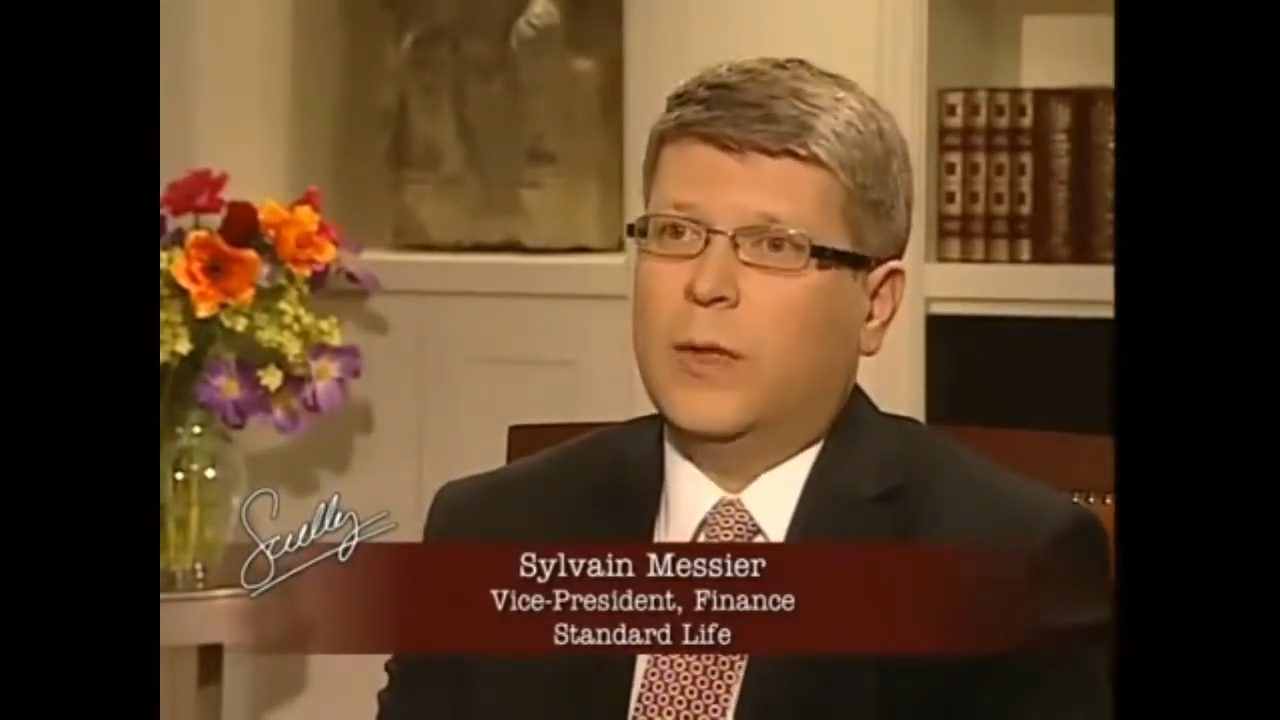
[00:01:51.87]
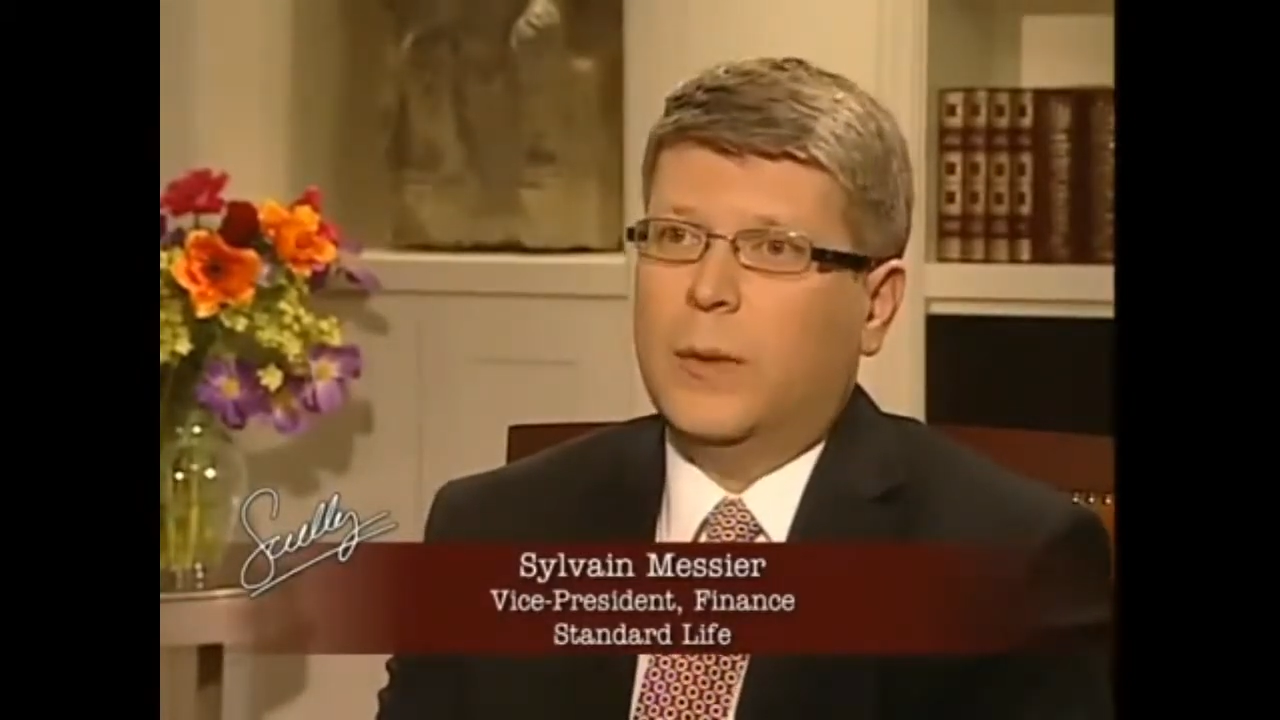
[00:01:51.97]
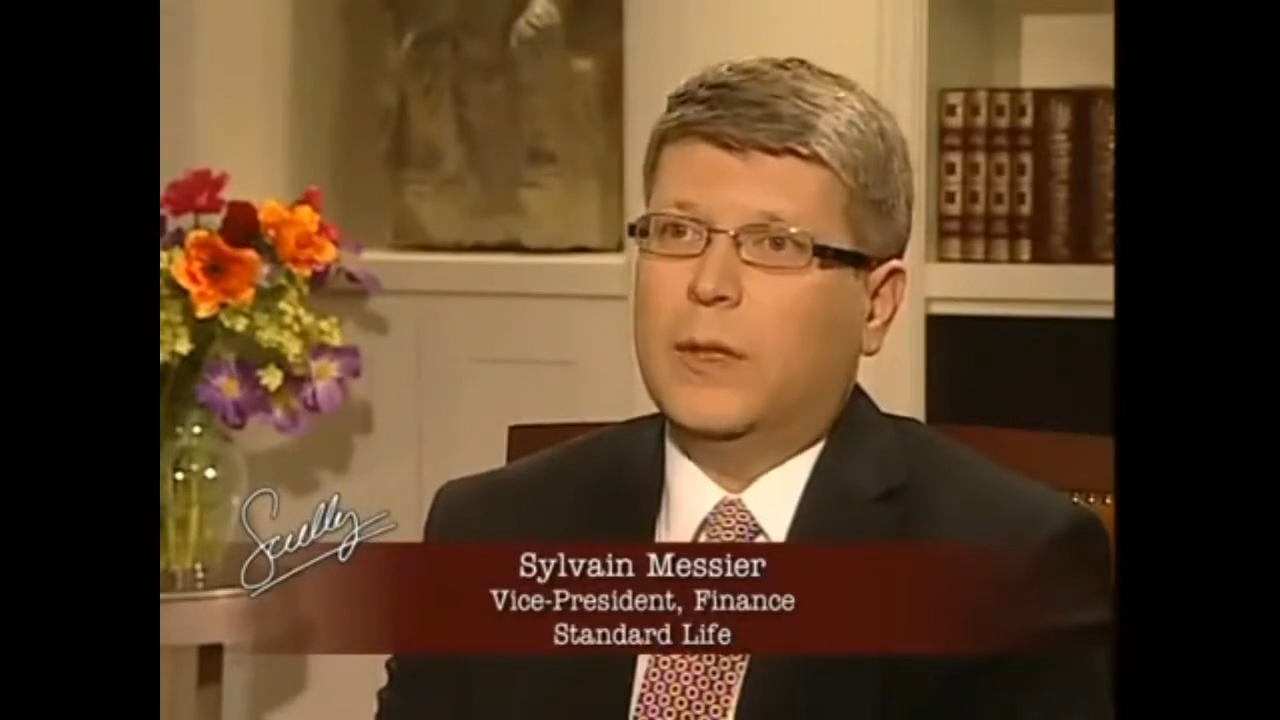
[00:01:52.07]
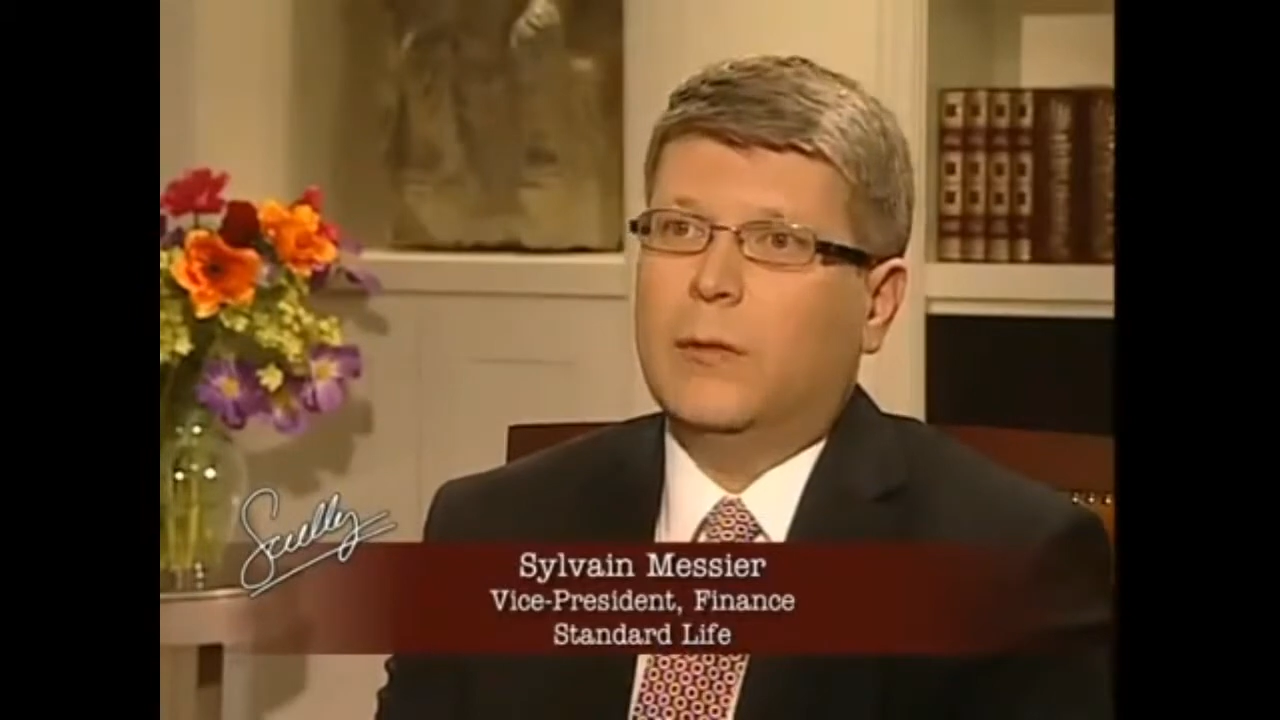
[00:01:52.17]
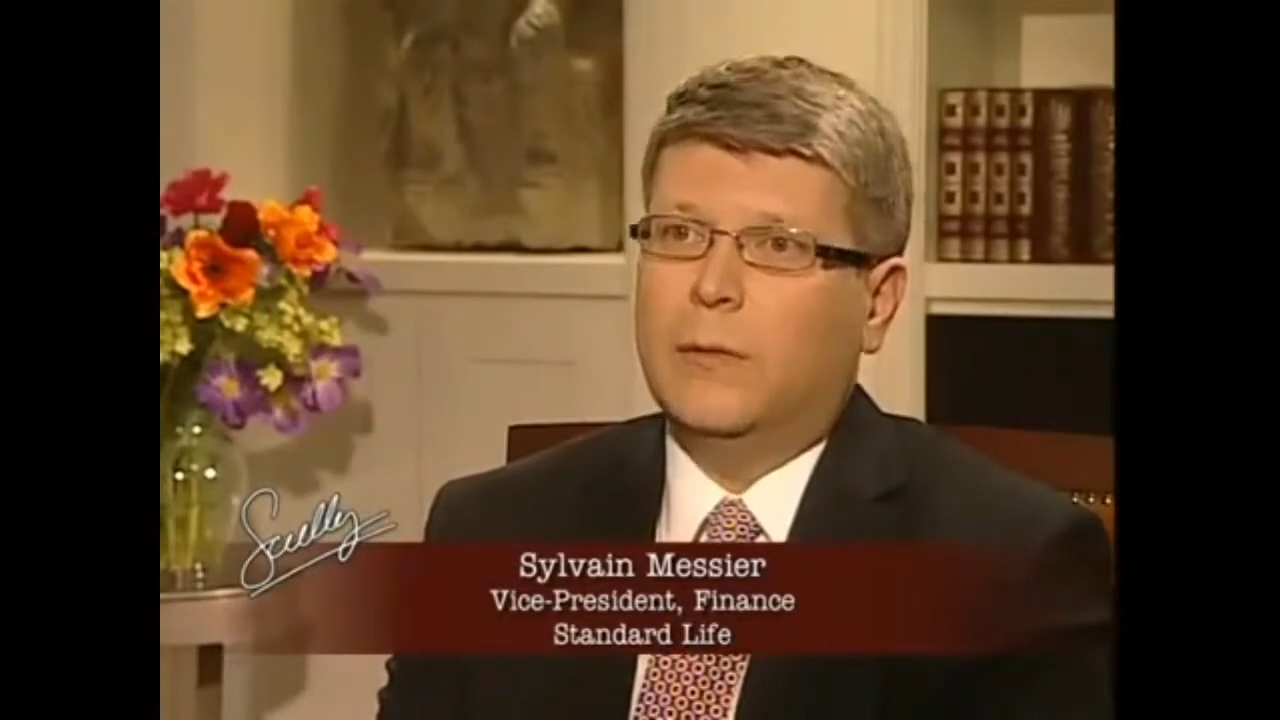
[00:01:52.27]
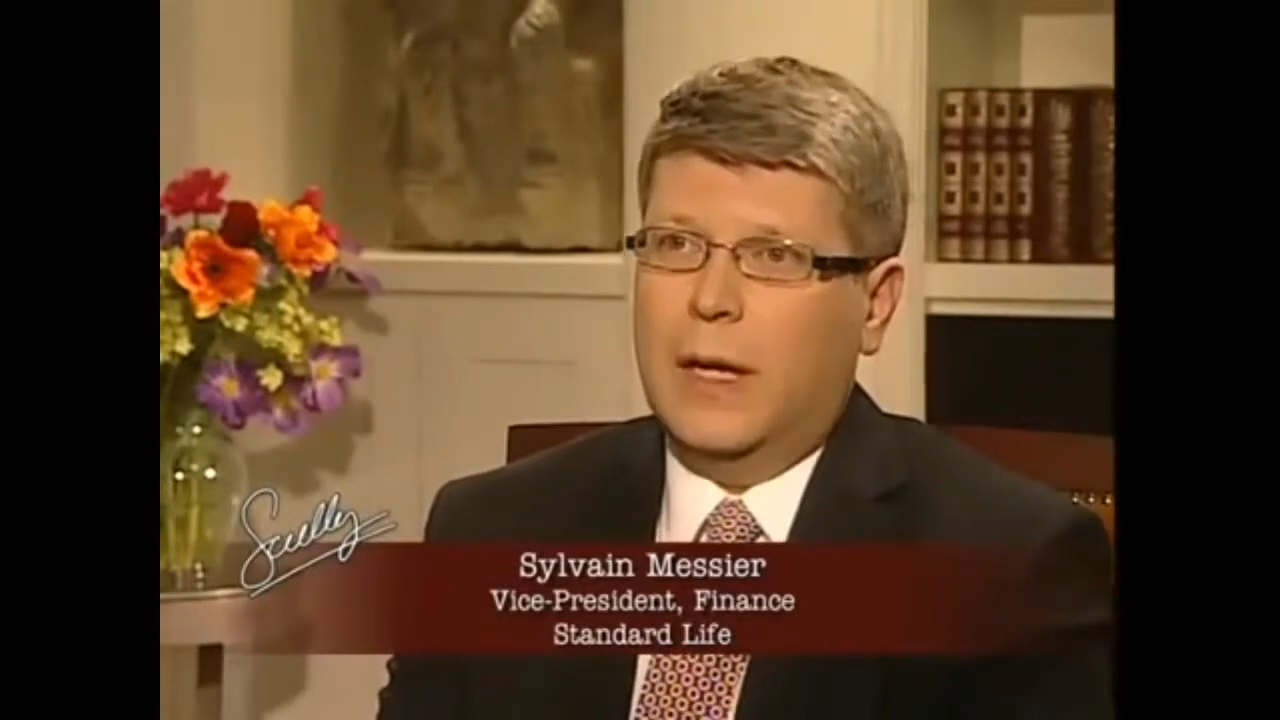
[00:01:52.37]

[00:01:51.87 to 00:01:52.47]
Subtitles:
fundamental